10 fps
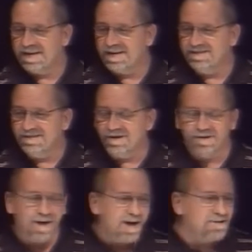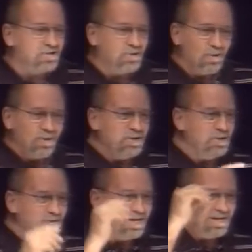And, and you know, a lot of the
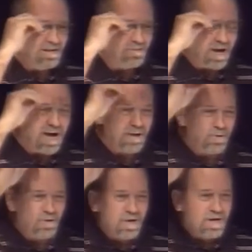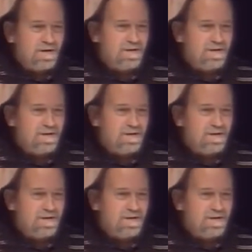stories you read in the Bible